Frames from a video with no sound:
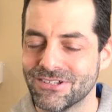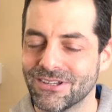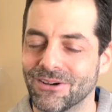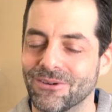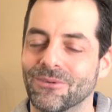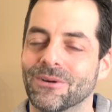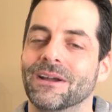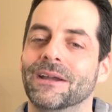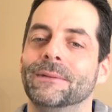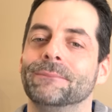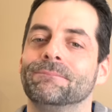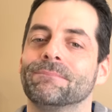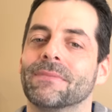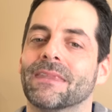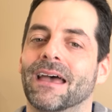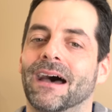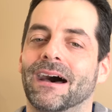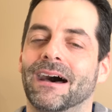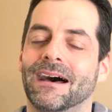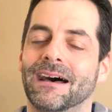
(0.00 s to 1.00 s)
So
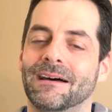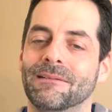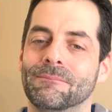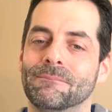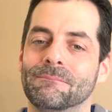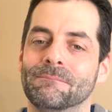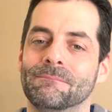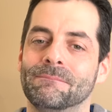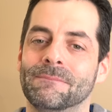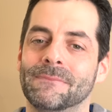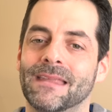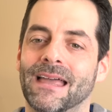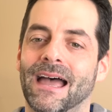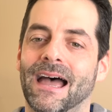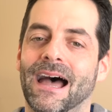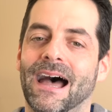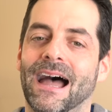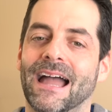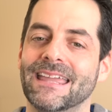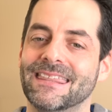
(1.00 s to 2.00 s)
um,
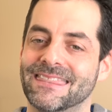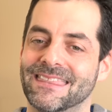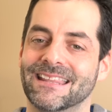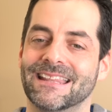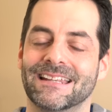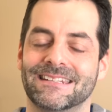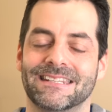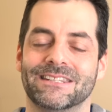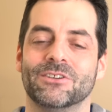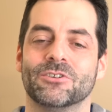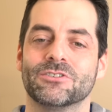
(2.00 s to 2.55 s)
I think that's it.